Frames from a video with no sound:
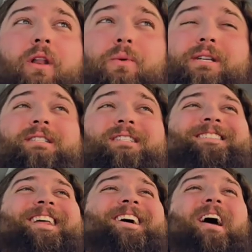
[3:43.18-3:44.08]
one of the
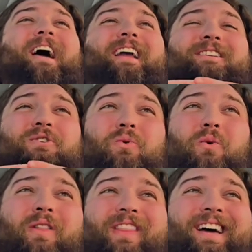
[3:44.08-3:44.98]
reasons that I do
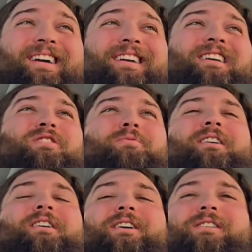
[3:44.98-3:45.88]
want that is
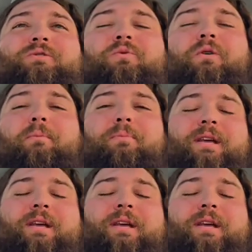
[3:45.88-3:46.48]
because